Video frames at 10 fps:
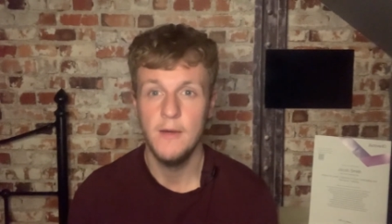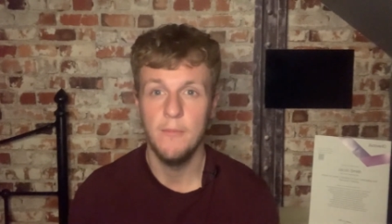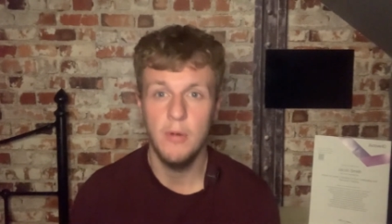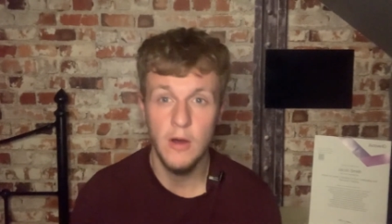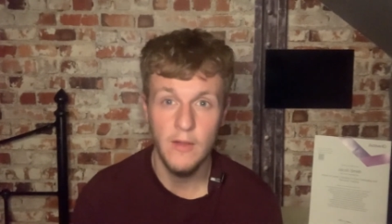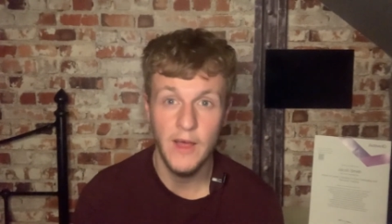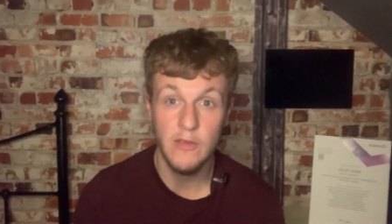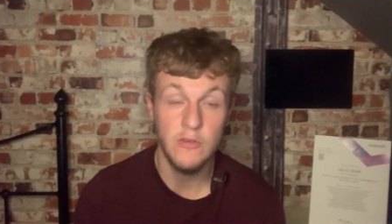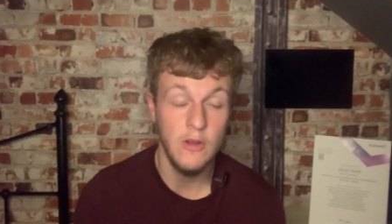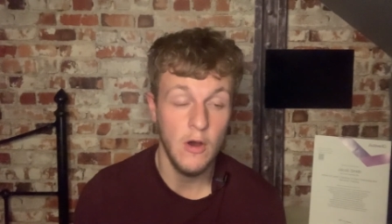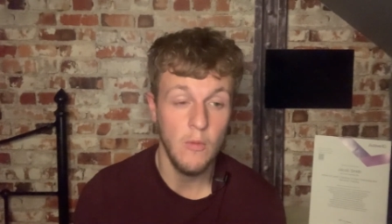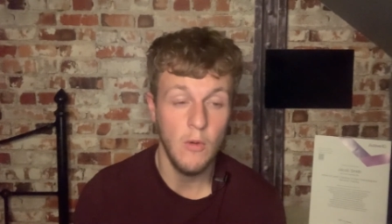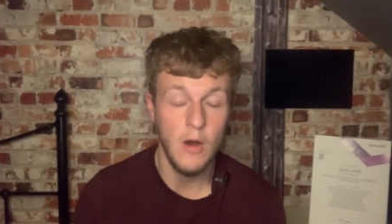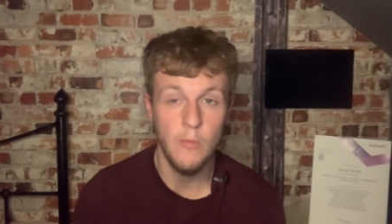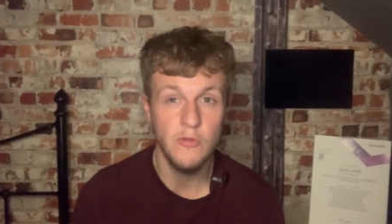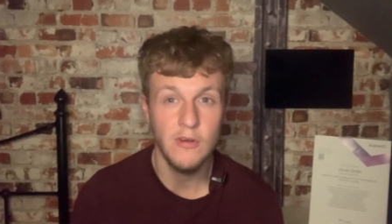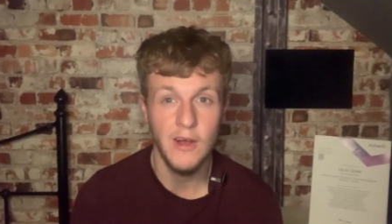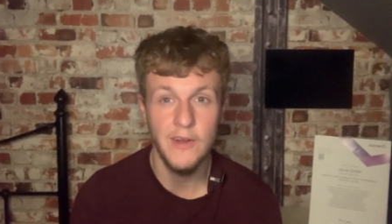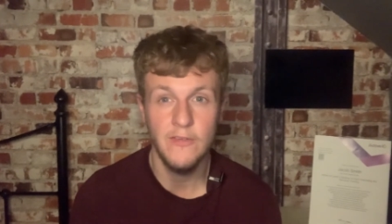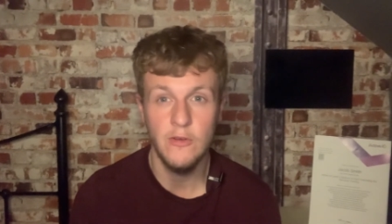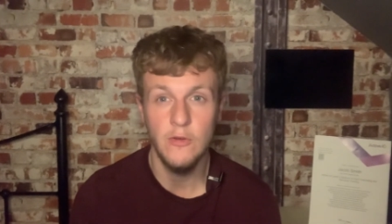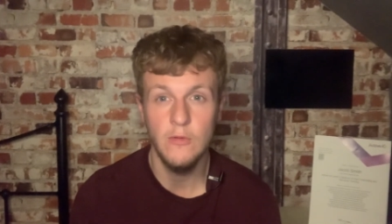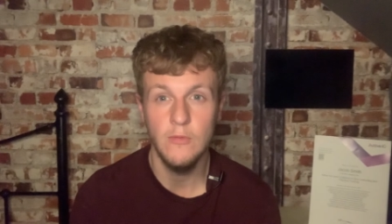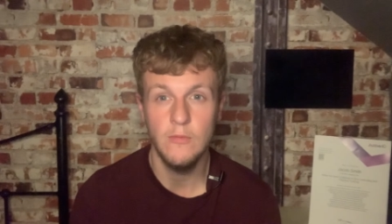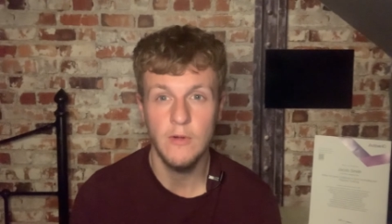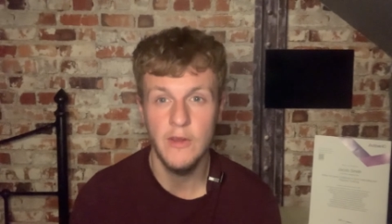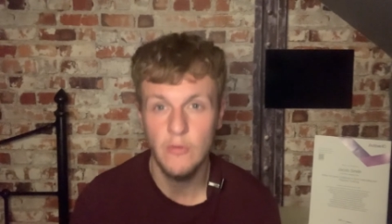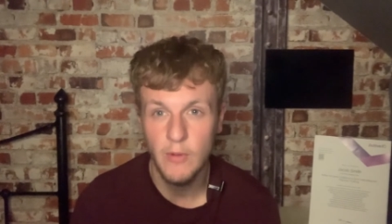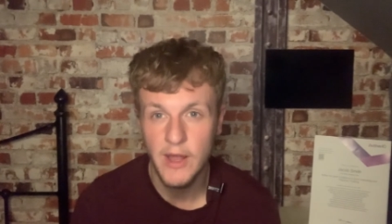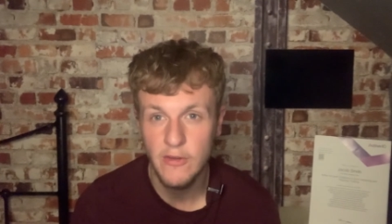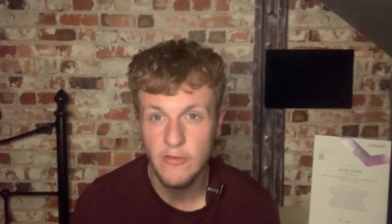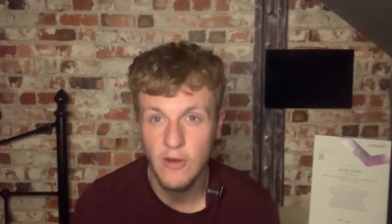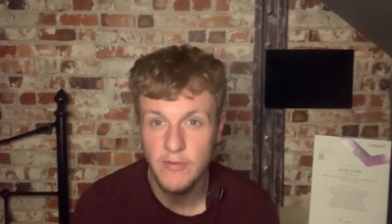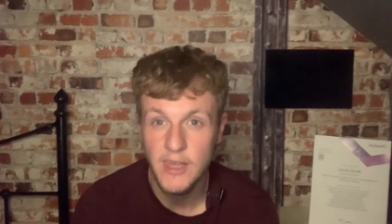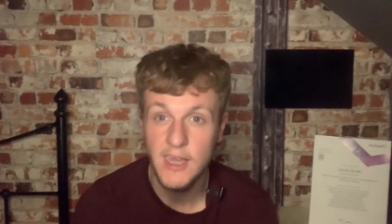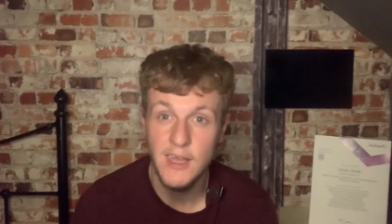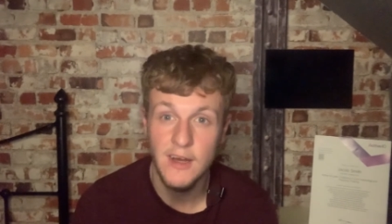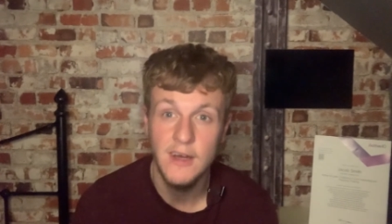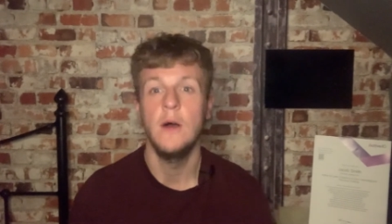But that's not what I'm trying to raise awareness of here.